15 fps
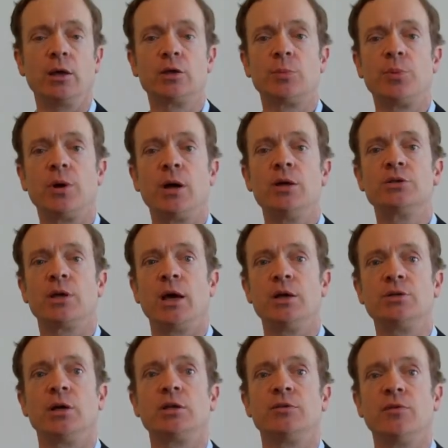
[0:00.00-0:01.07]
Enterprise
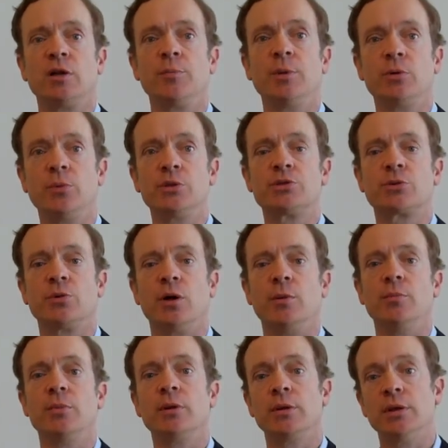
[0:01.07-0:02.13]
Agile Development with
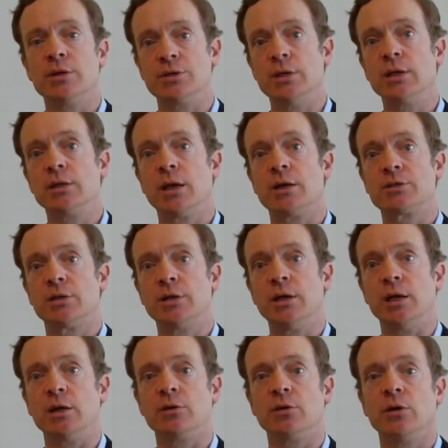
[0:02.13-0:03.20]
Scrum is the class to
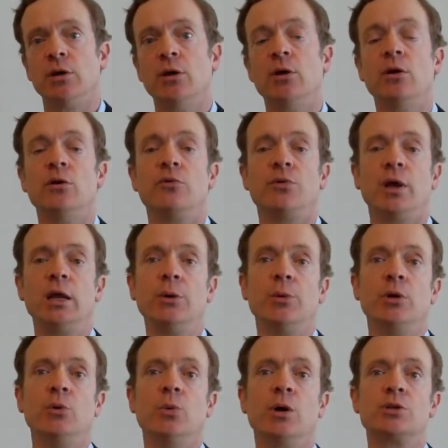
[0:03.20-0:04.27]
take for
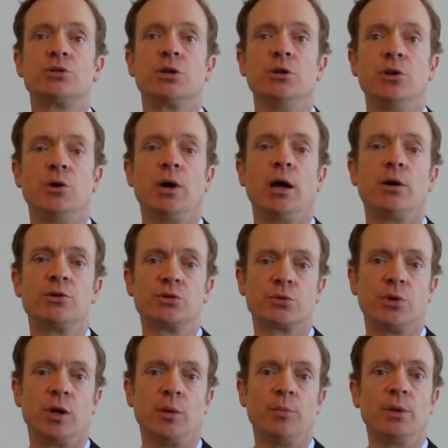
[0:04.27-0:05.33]
anyone who wants to know how
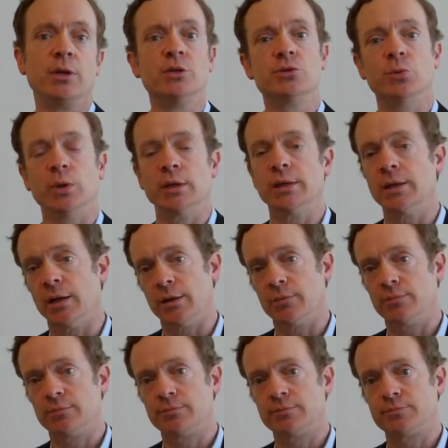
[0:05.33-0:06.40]
Scrum is really done.